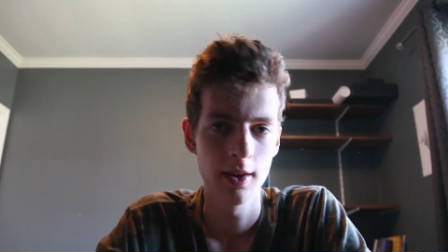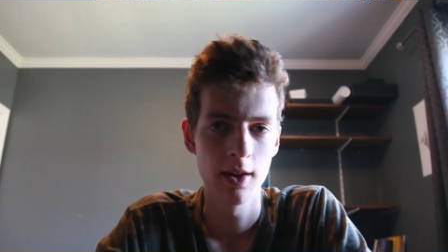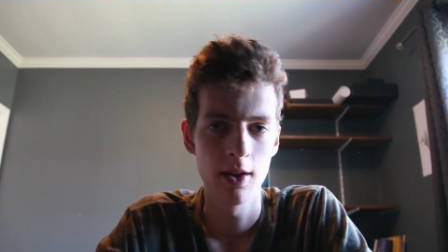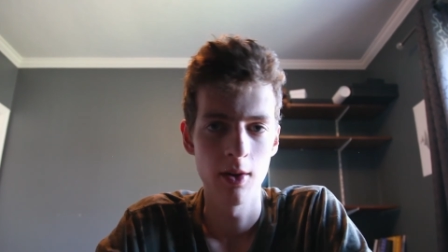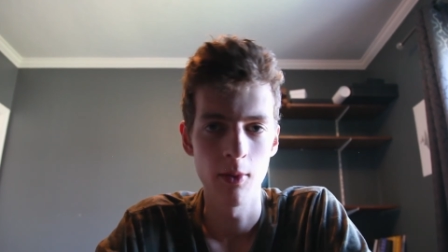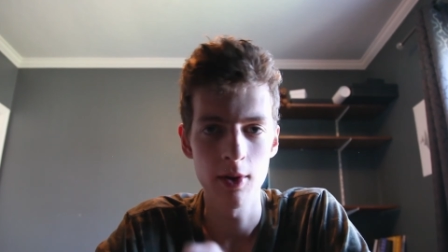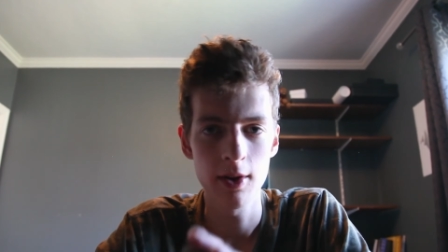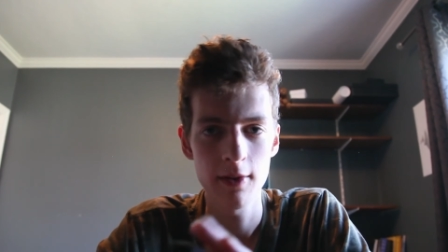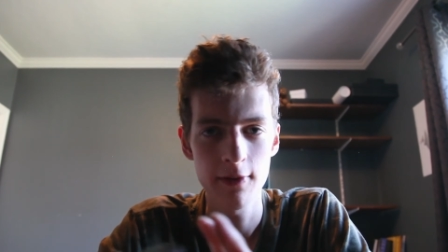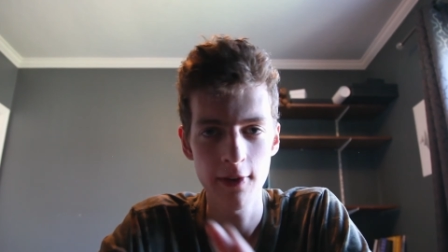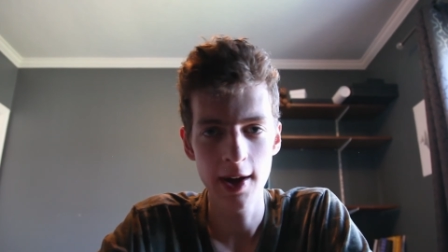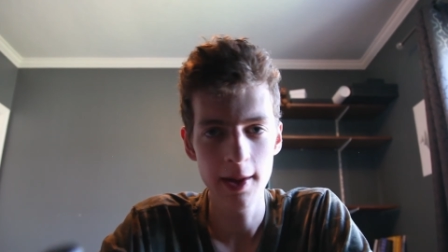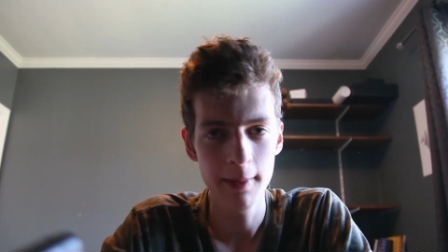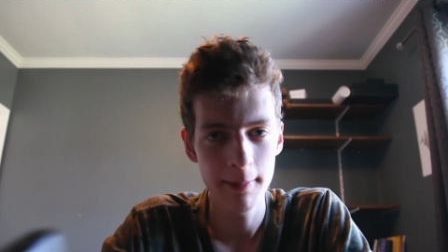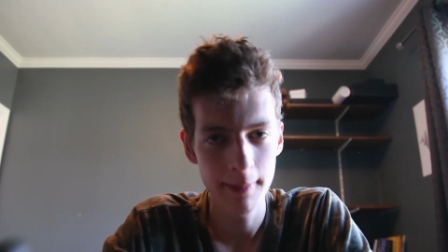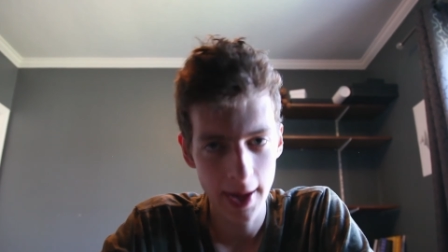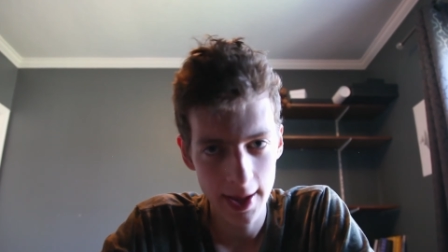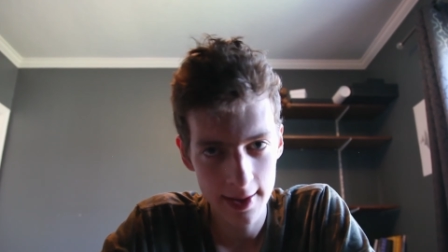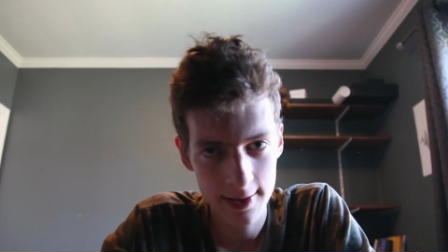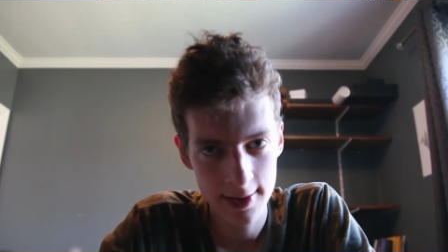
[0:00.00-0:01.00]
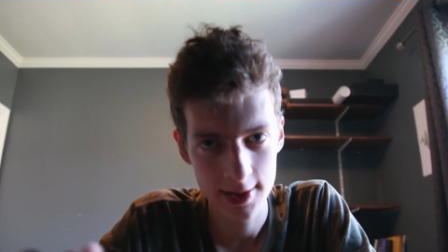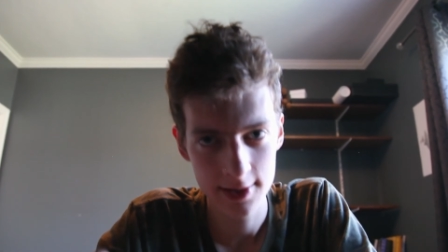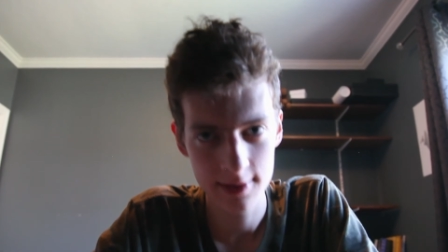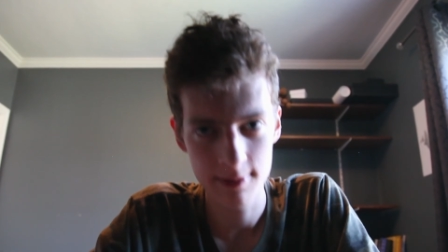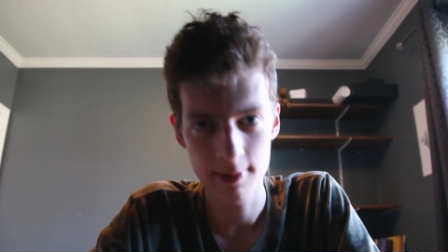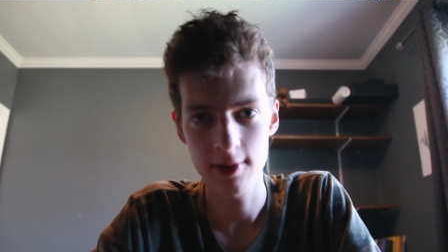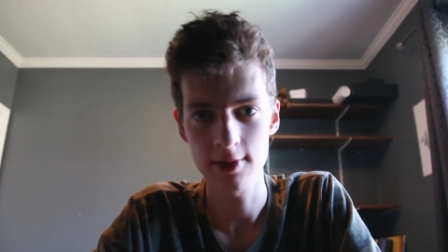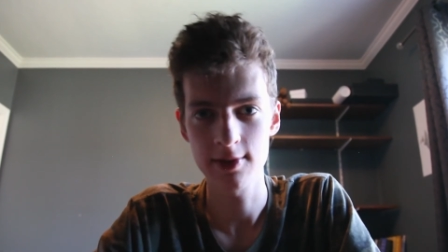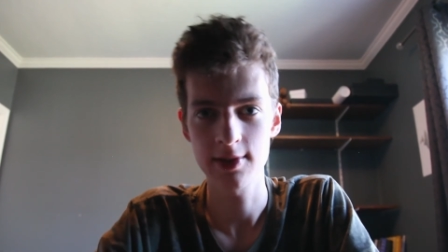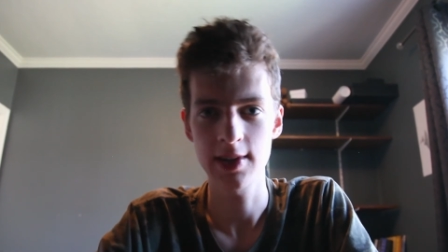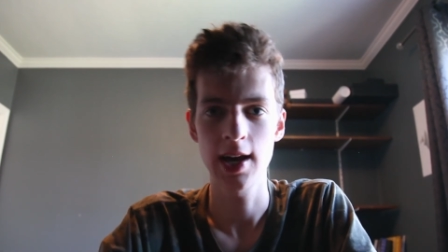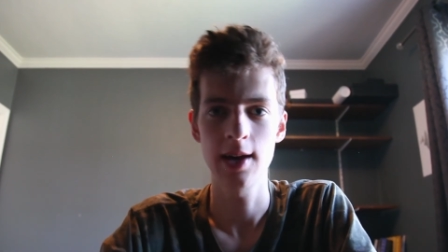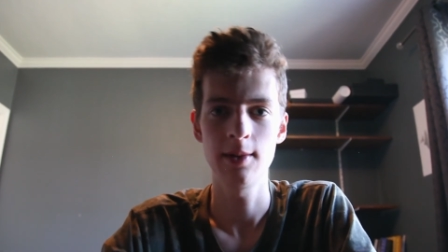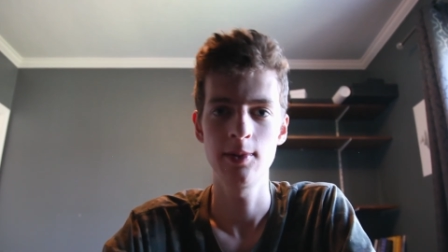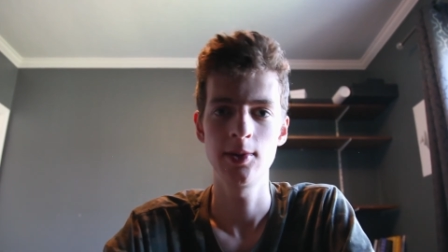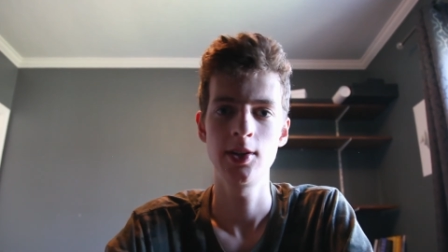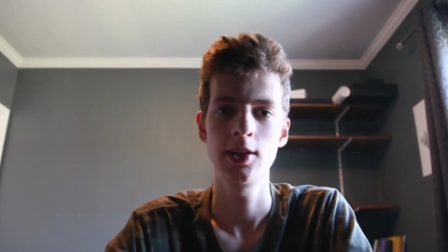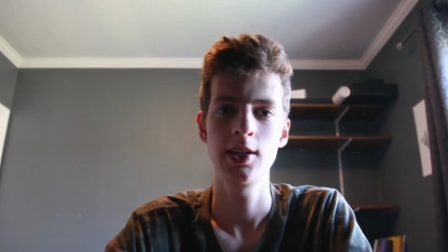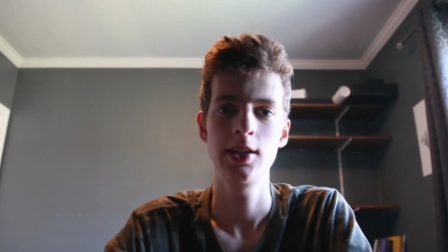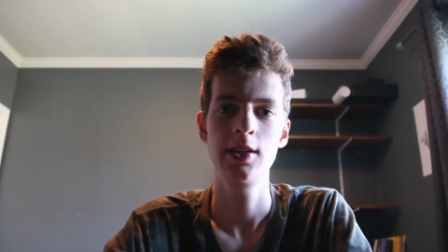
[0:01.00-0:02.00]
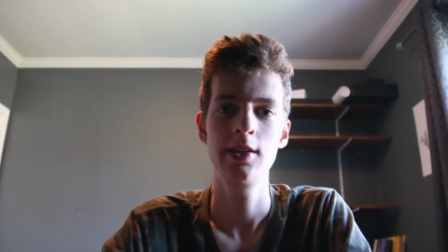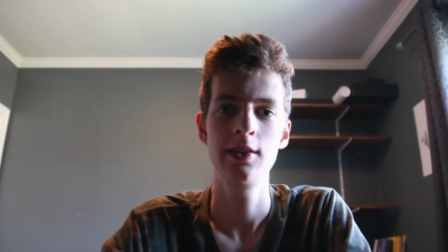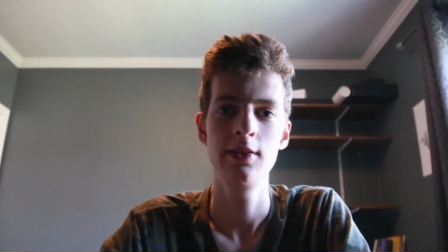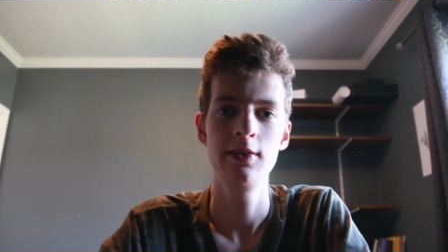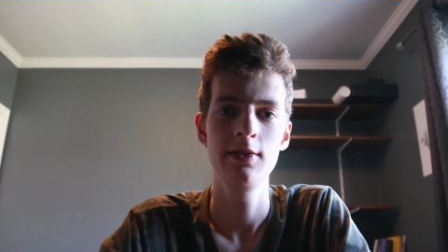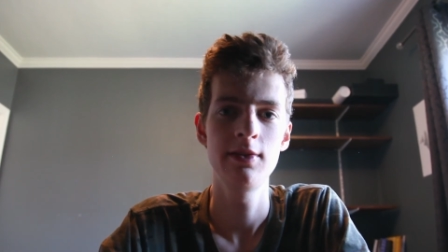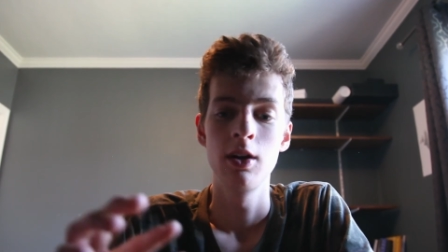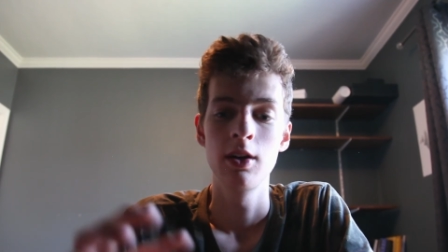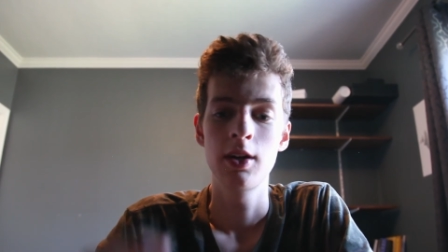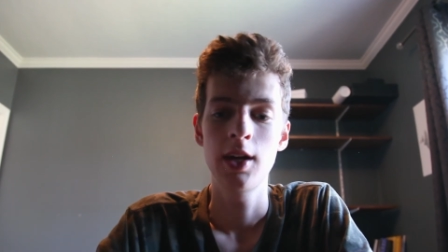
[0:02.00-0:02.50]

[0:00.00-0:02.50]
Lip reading: one of the final bad things about this camera is,